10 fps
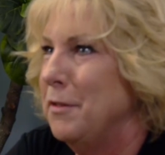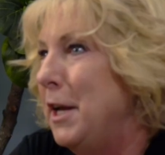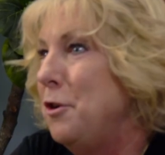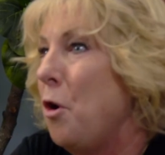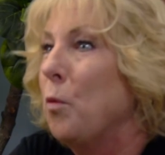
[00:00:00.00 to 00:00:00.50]

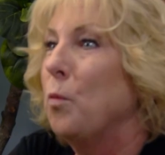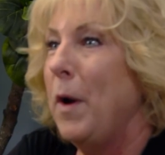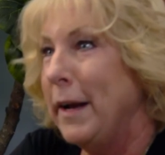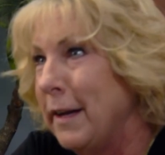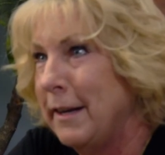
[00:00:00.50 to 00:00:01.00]
They don't
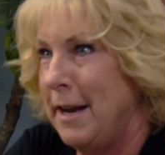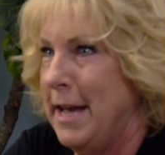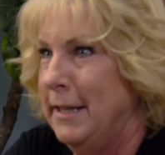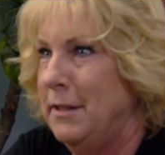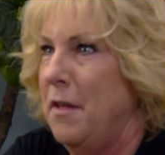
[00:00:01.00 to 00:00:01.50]

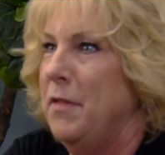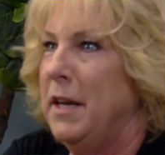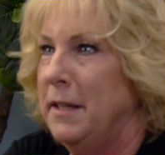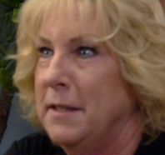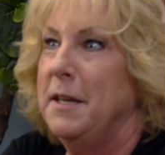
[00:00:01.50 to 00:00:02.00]
recognize
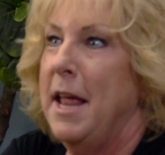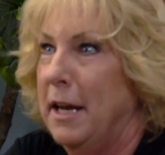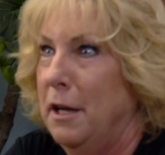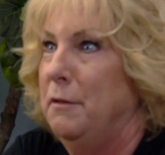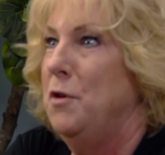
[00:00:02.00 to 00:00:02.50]
that it's a
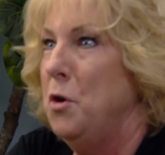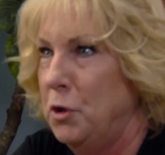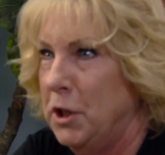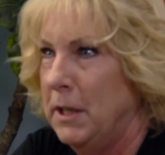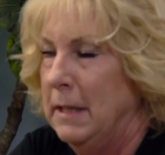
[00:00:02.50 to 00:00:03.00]
negative
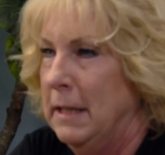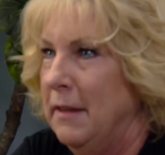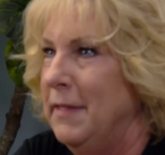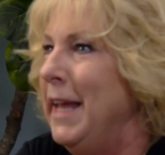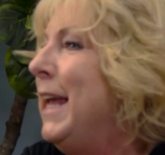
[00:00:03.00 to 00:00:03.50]
notion.
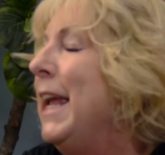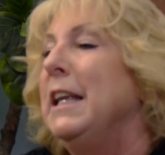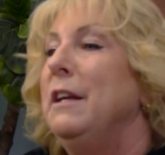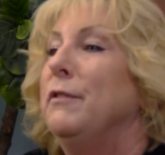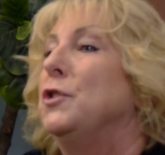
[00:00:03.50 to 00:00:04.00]
They can't
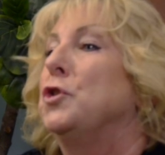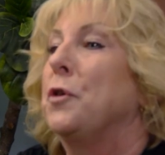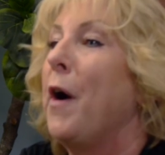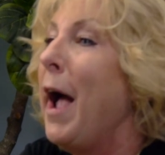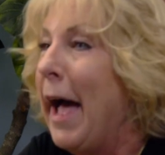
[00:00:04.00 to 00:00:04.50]
even
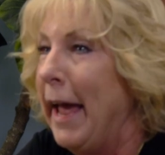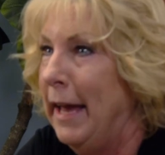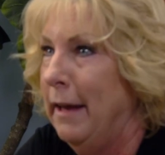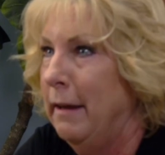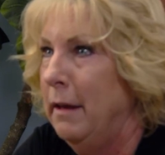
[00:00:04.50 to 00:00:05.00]
try.
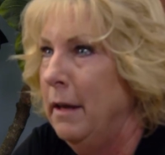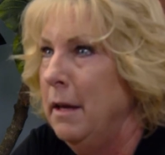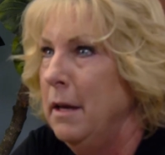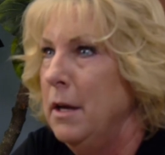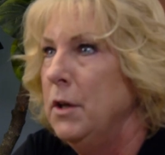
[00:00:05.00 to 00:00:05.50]

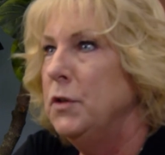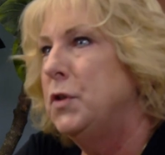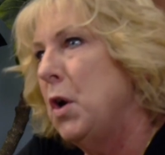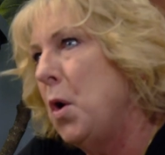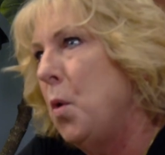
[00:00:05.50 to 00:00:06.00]

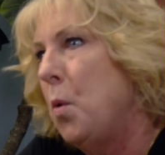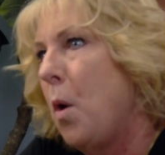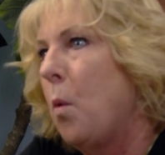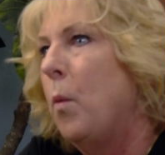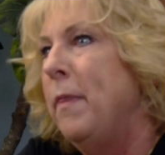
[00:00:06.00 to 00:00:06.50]
So
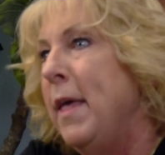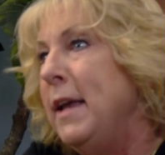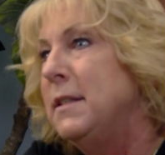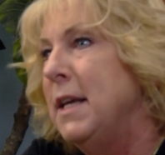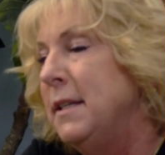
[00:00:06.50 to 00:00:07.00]
when they
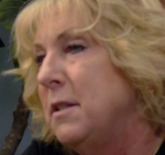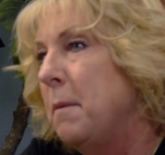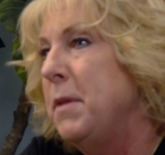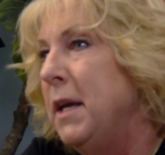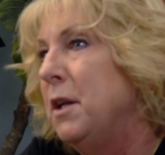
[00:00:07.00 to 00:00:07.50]
say
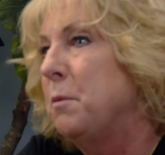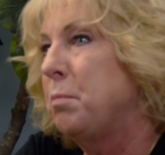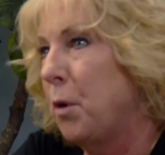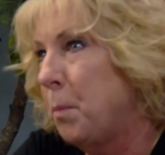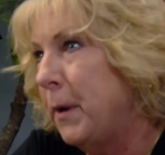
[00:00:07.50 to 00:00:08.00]
something
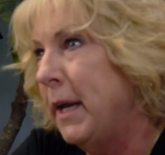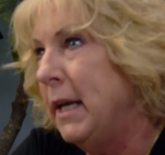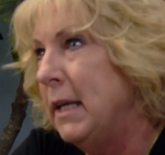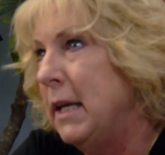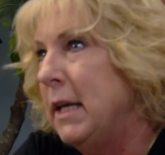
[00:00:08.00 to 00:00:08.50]
inappropriate,